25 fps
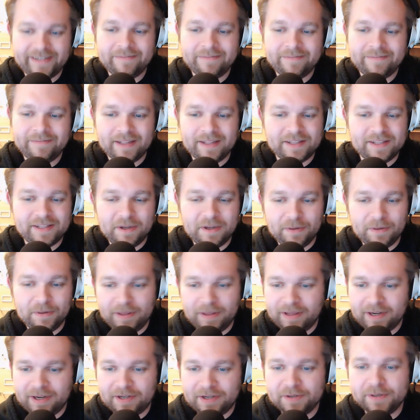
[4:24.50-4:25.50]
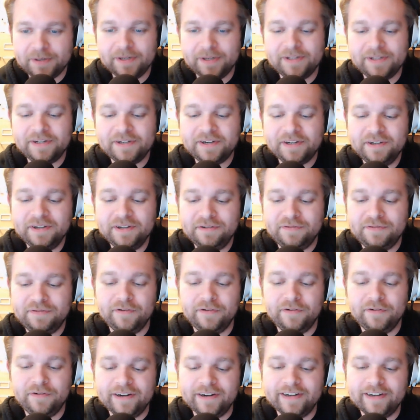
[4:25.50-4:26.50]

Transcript: that's the only thing torrents are used for.